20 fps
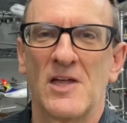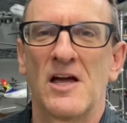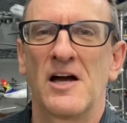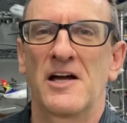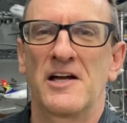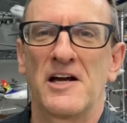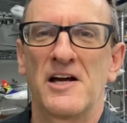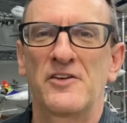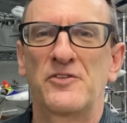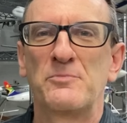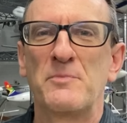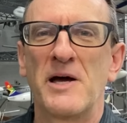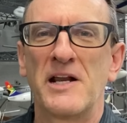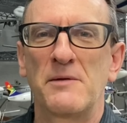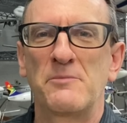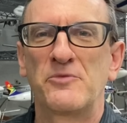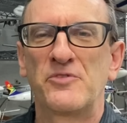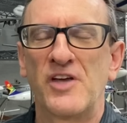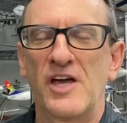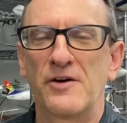Hi guys, my
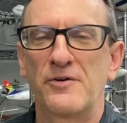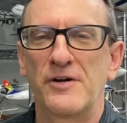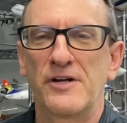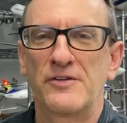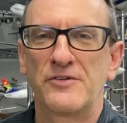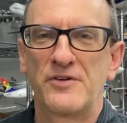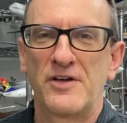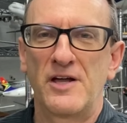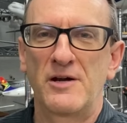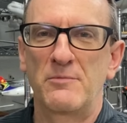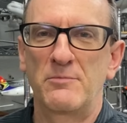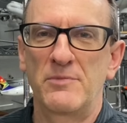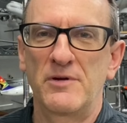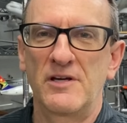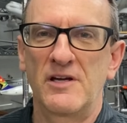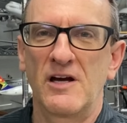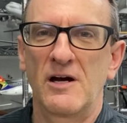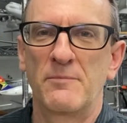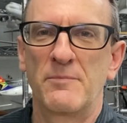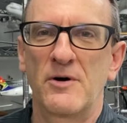name is Henry
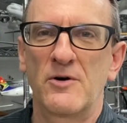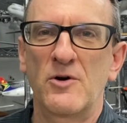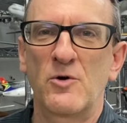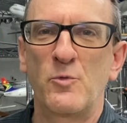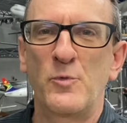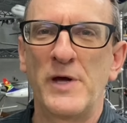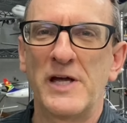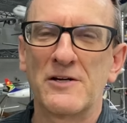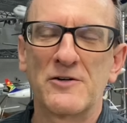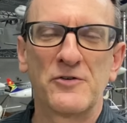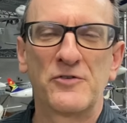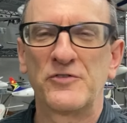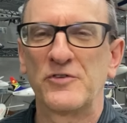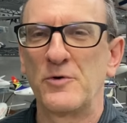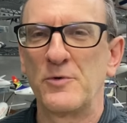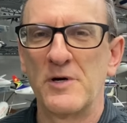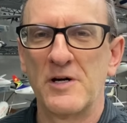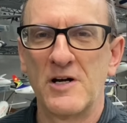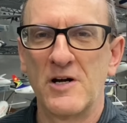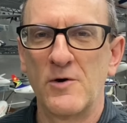Tenby. About a week or
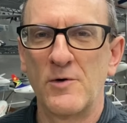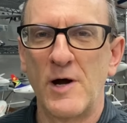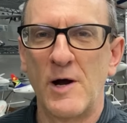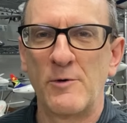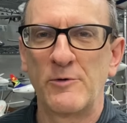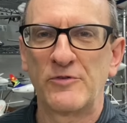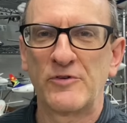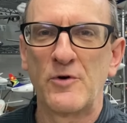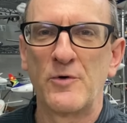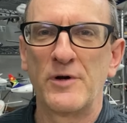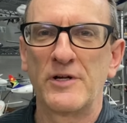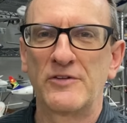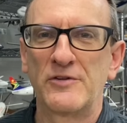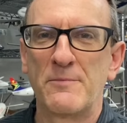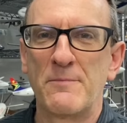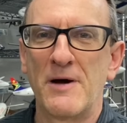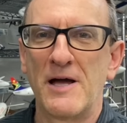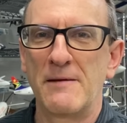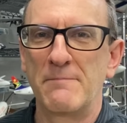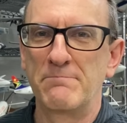so ago, I was going to
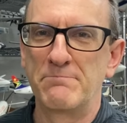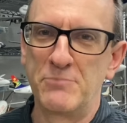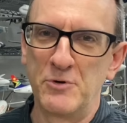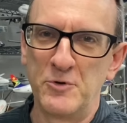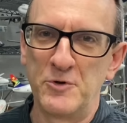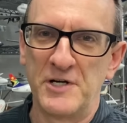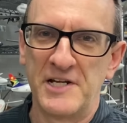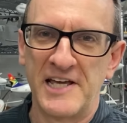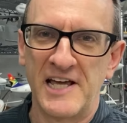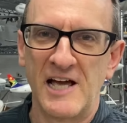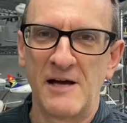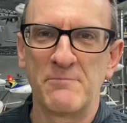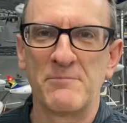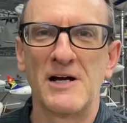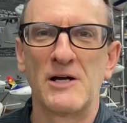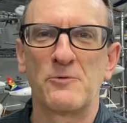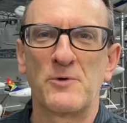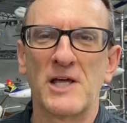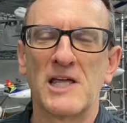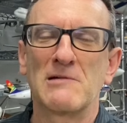my boot camp,
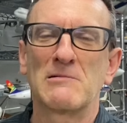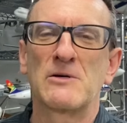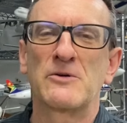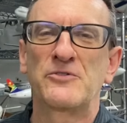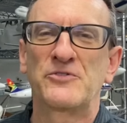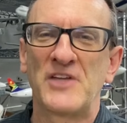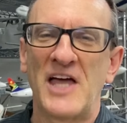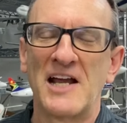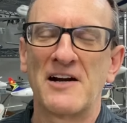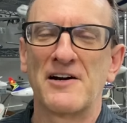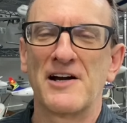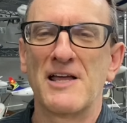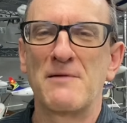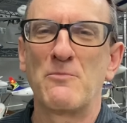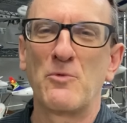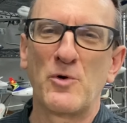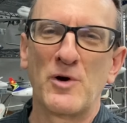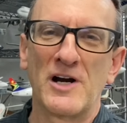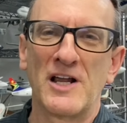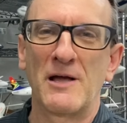my regular Saturday
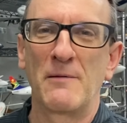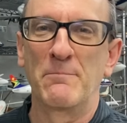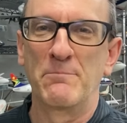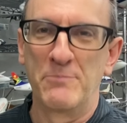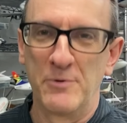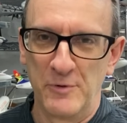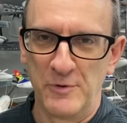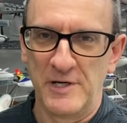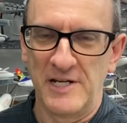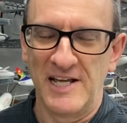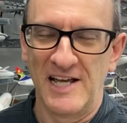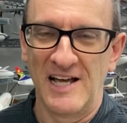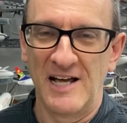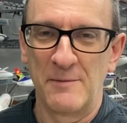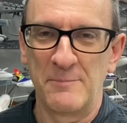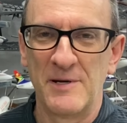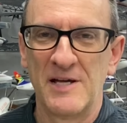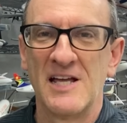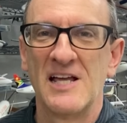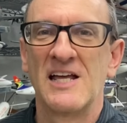morning boot camp.